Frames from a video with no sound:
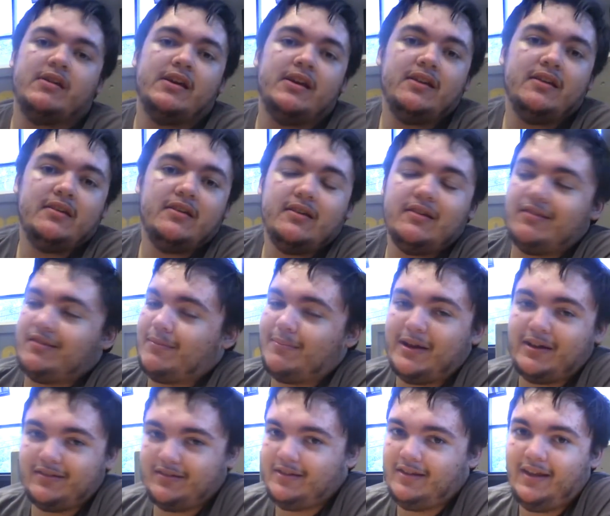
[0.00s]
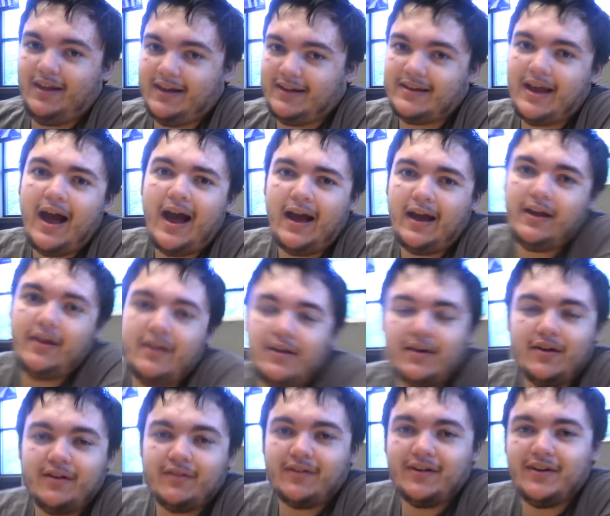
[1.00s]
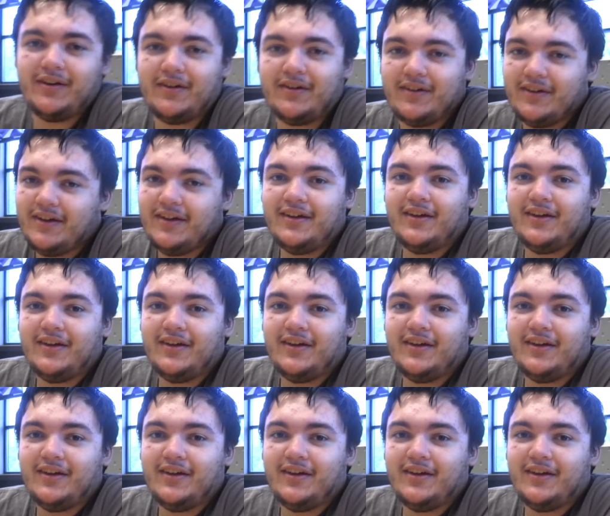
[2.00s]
he's about to like die over here.